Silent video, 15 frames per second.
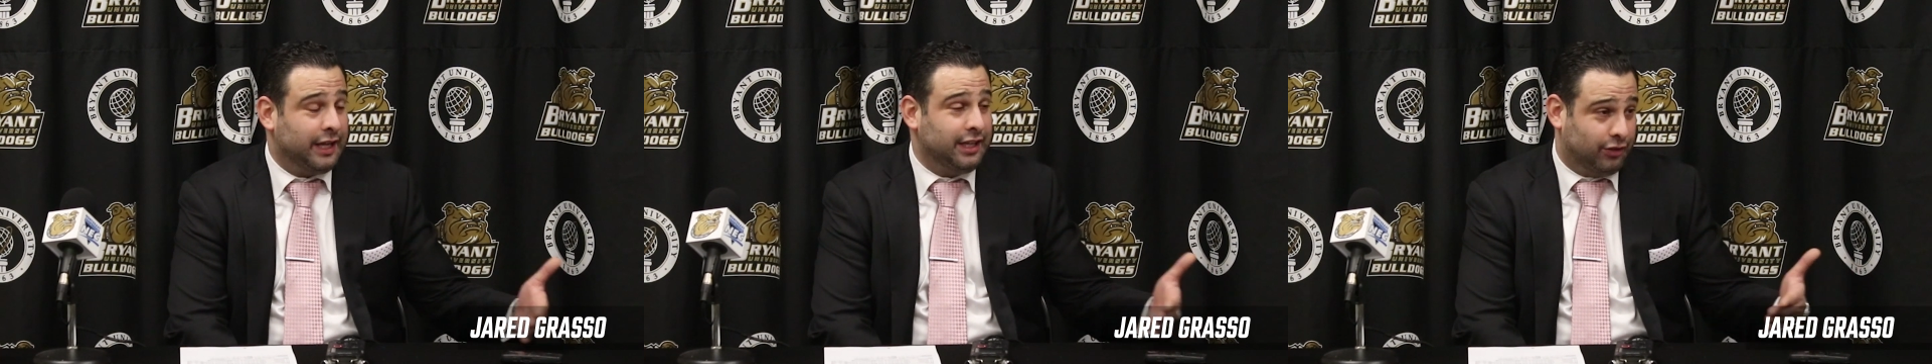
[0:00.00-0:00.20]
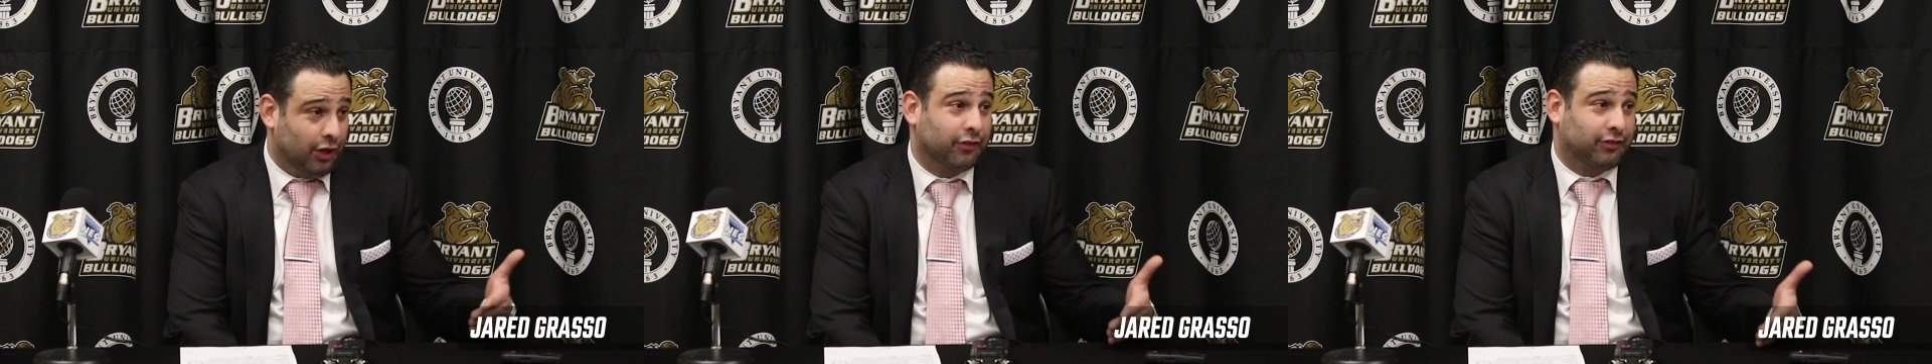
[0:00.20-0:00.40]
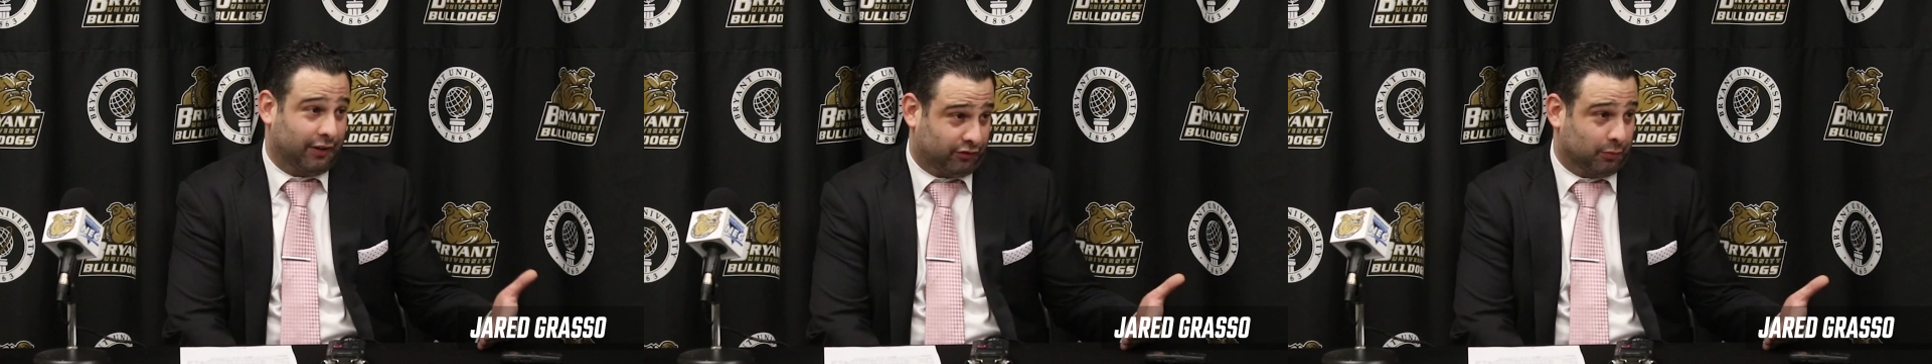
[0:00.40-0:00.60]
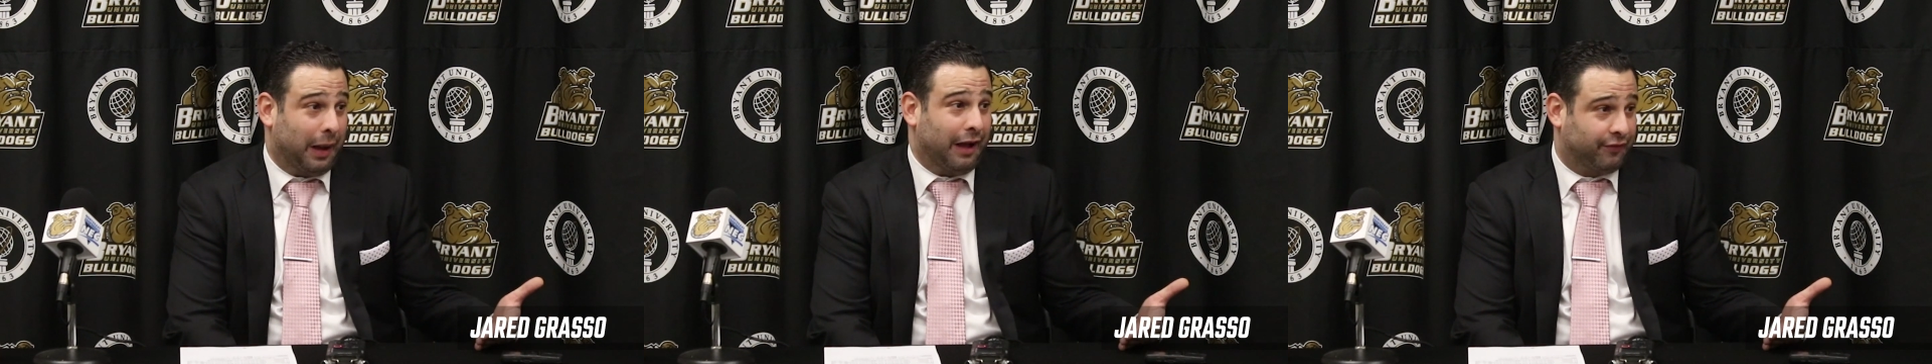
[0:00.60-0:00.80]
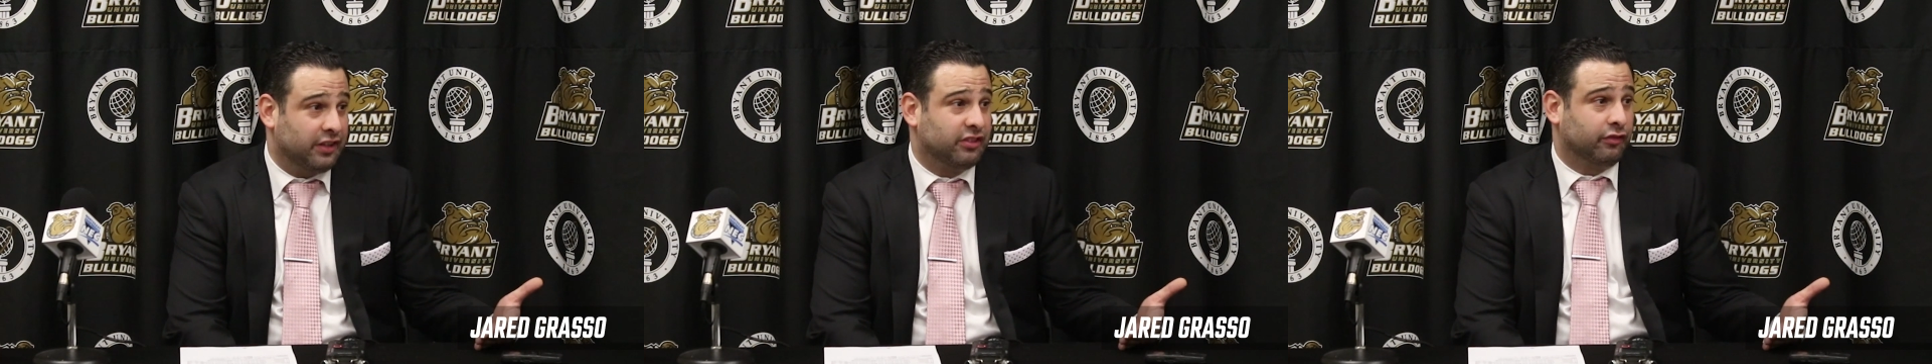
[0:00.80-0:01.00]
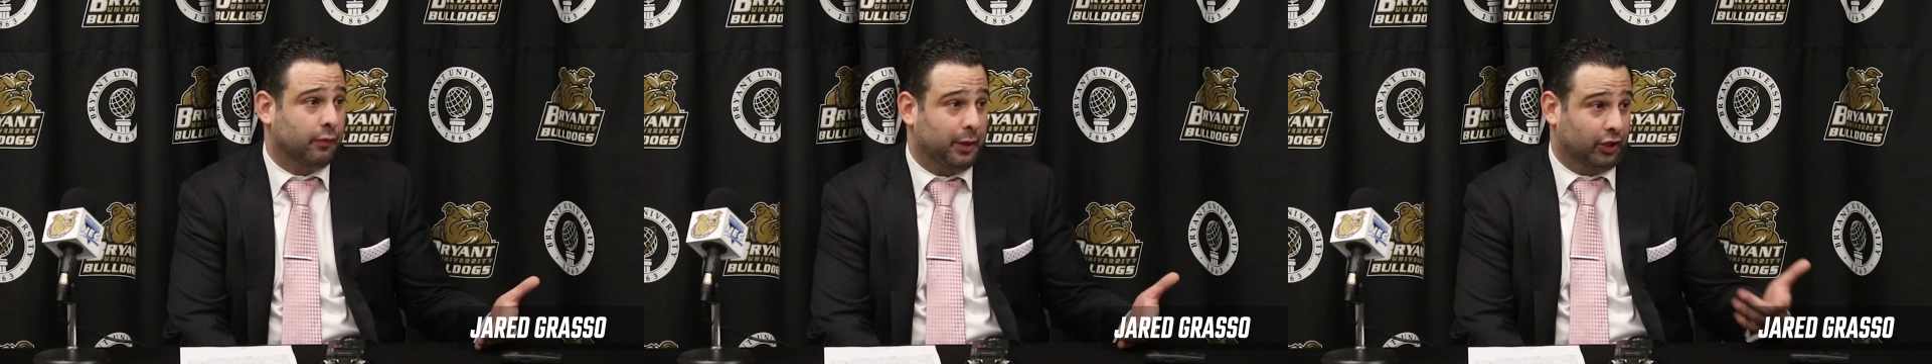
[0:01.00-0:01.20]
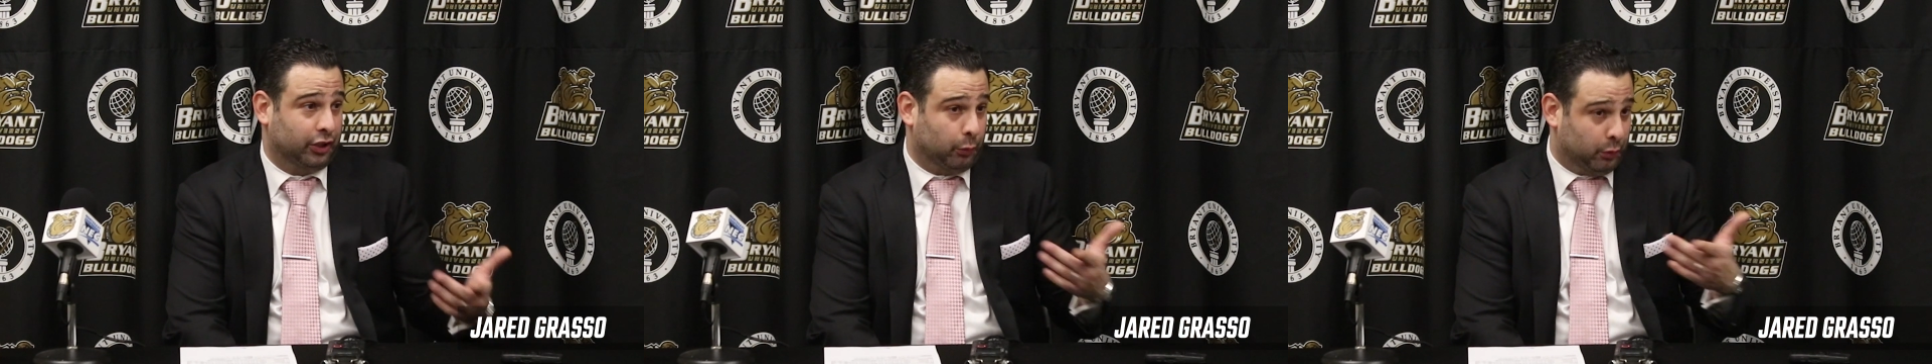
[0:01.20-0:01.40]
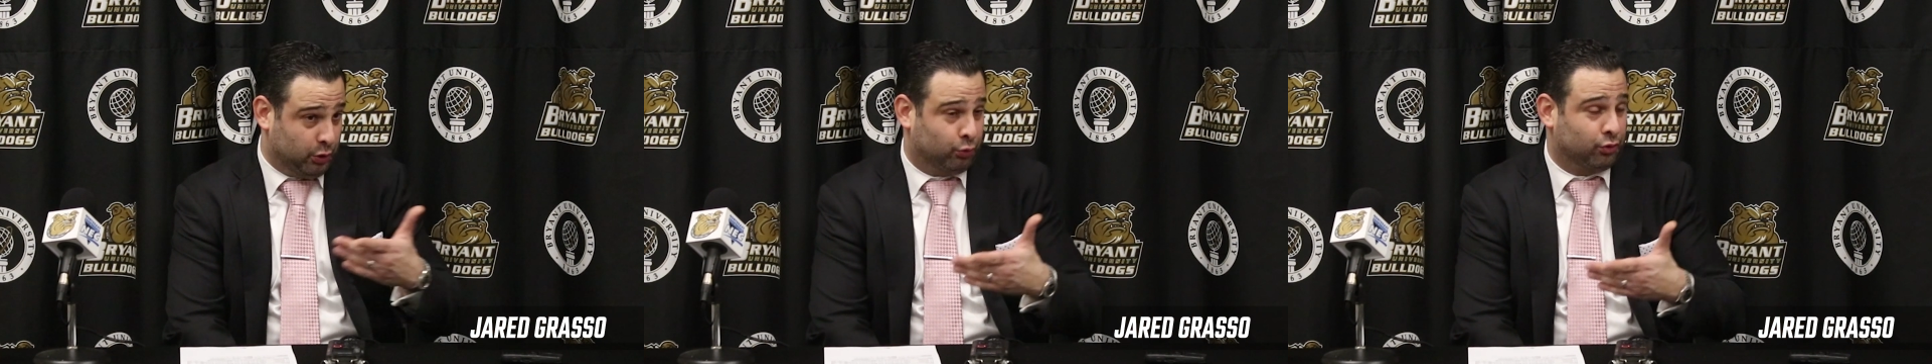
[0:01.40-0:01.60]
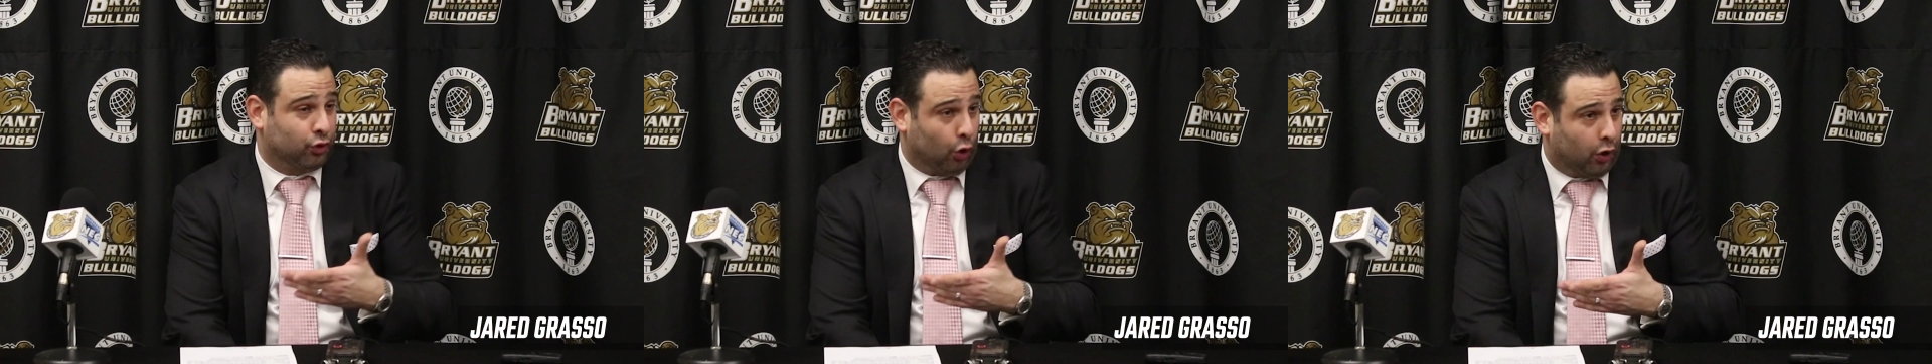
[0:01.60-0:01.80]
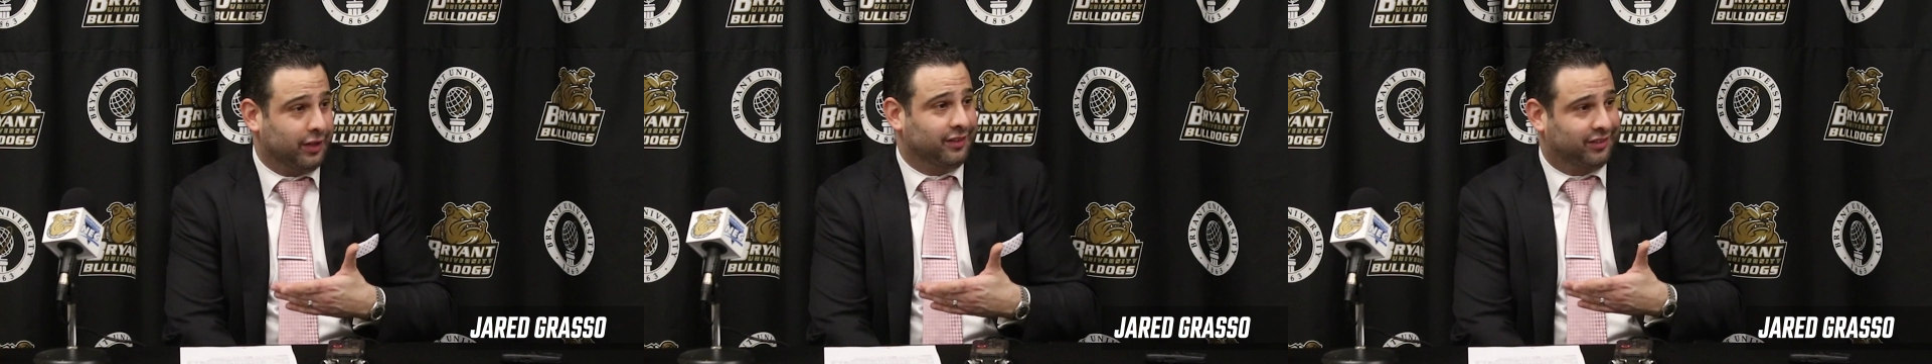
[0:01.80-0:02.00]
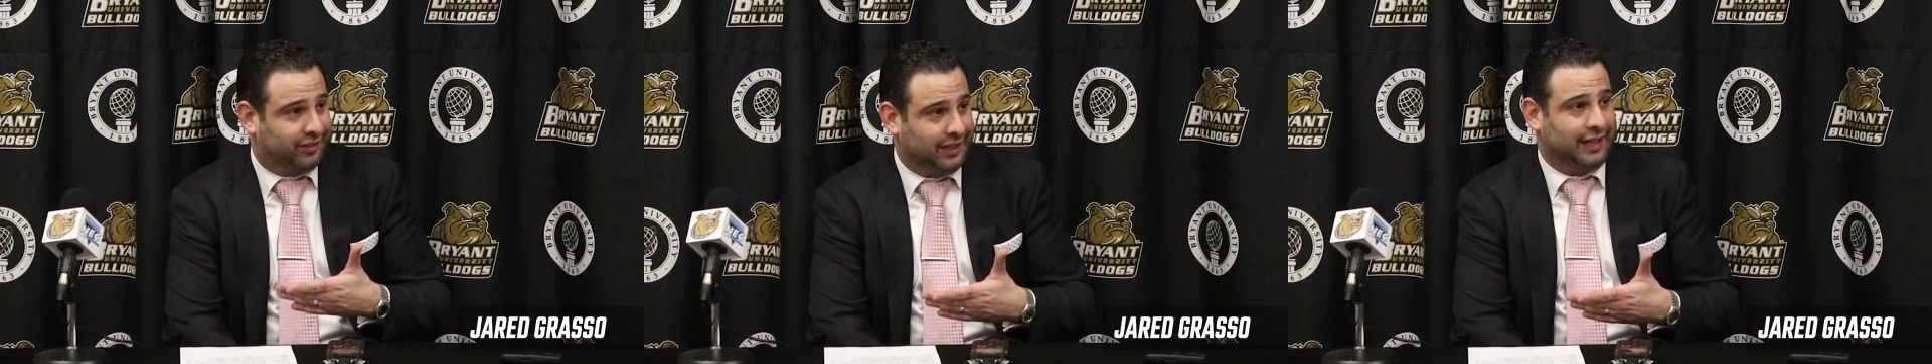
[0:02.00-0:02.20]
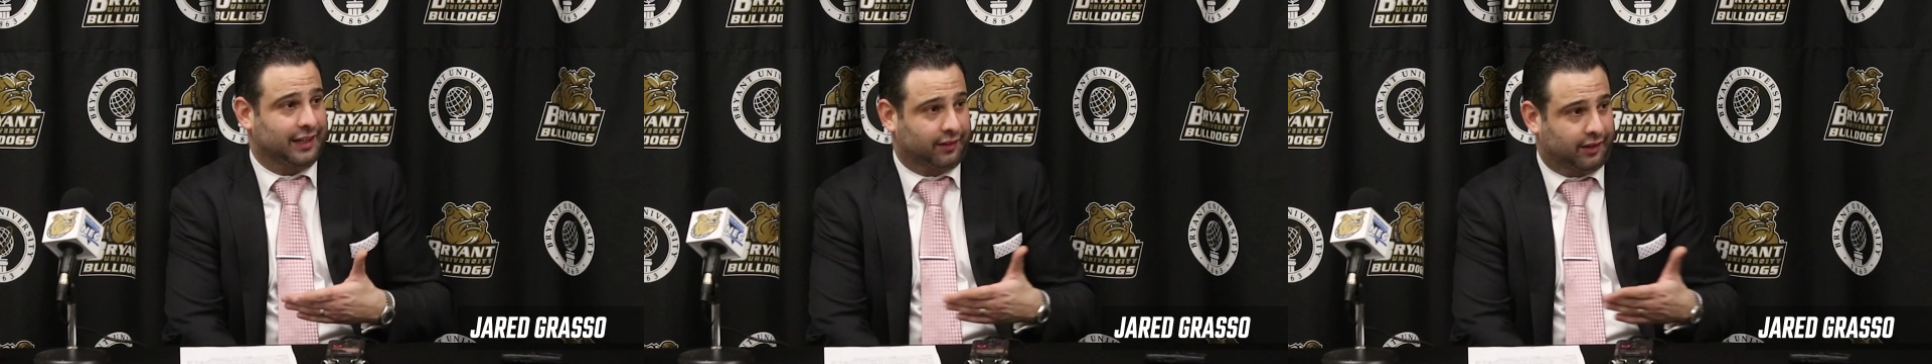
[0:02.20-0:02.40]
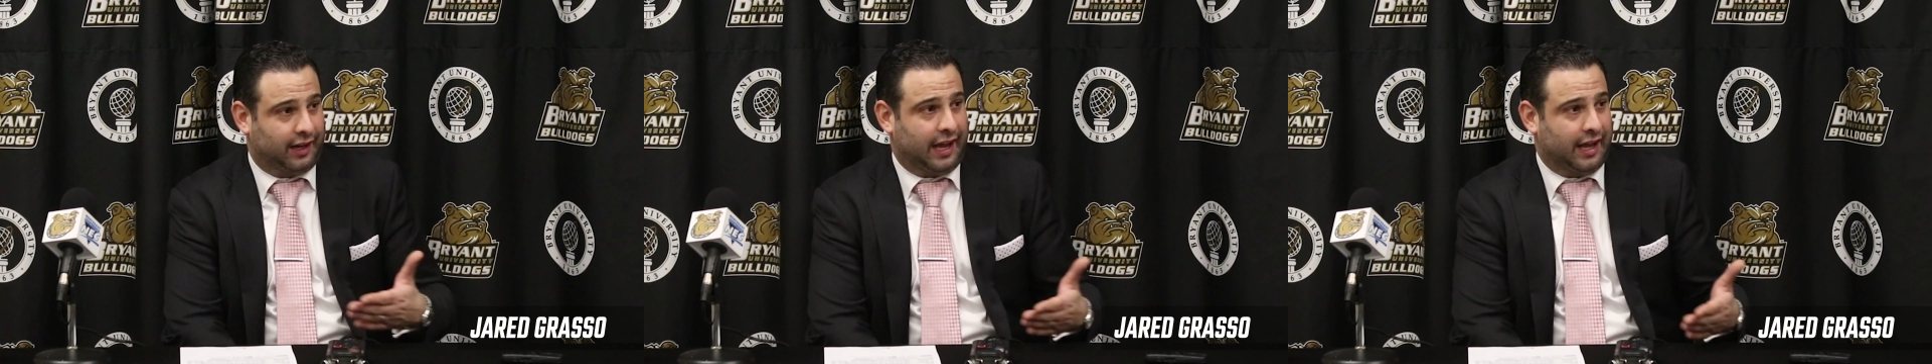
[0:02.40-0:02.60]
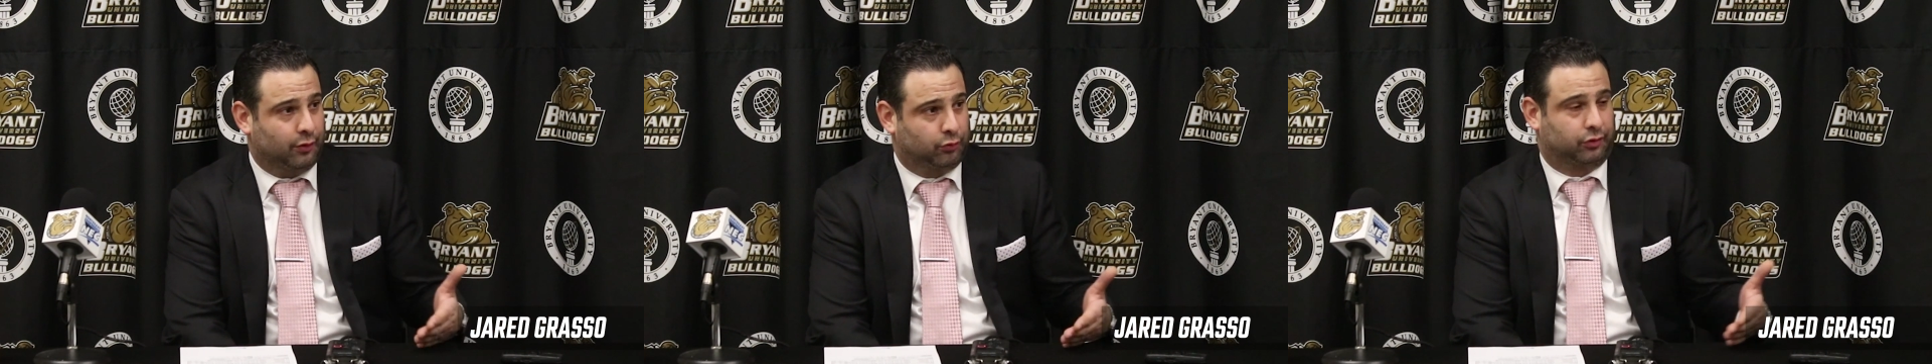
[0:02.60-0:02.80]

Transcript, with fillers: He does have some offensive ability, which you started seeing today.